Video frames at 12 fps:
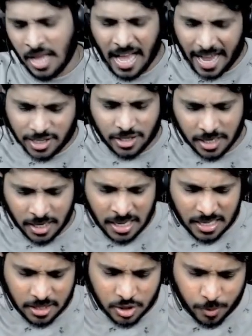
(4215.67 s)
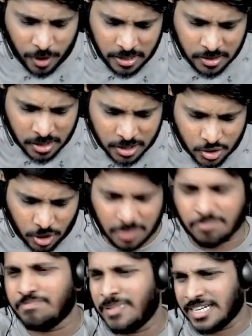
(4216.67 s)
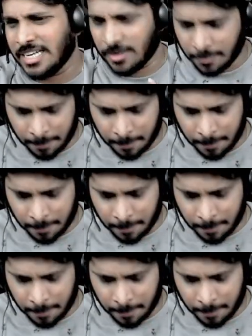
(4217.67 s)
Actually, this point is not a big deal.